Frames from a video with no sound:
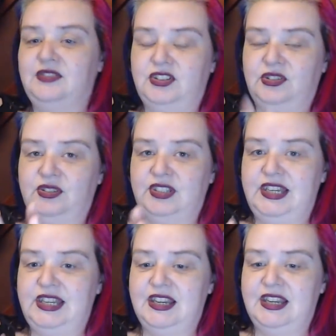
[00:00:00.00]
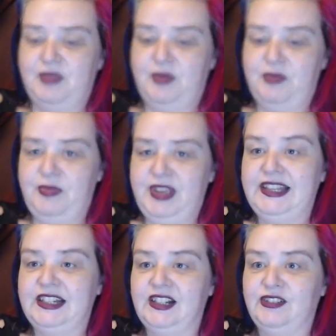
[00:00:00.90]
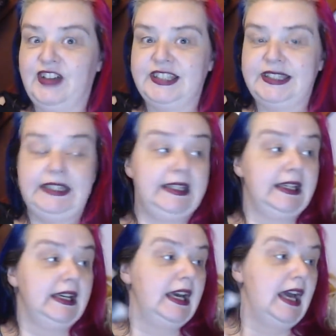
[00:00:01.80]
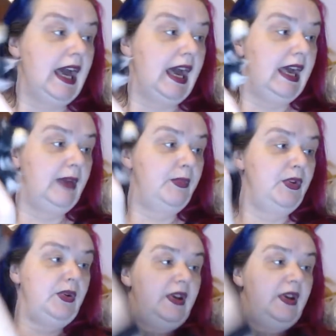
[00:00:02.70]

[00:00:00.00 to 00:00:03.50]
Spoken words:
I've just got to neaten him up a bit, a little fuzzy. Who